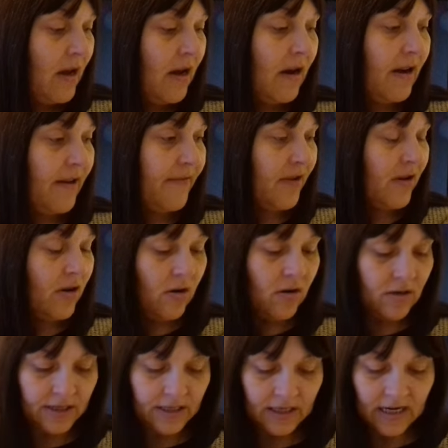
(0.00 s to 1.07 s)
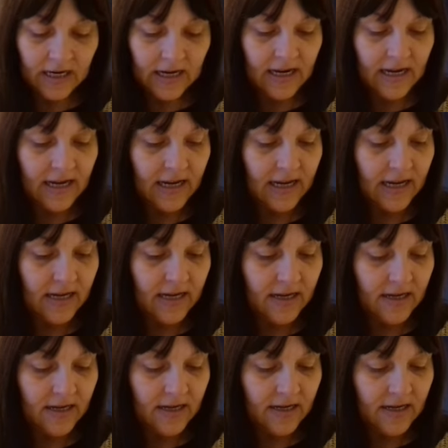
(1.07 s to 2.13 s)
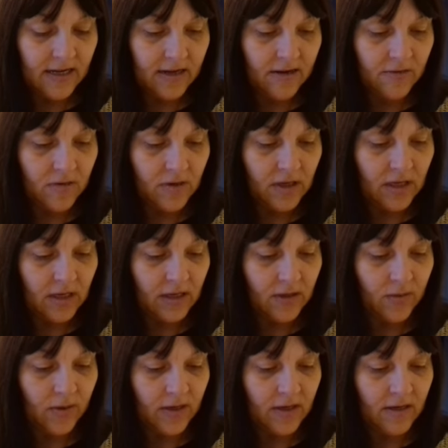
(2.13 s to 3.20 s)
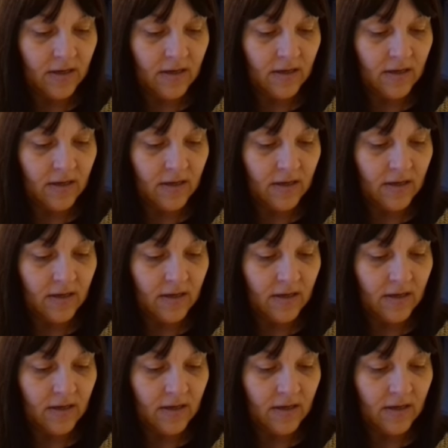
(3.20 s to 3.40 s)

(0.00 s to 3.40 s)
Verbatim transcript: I've got a what's this one?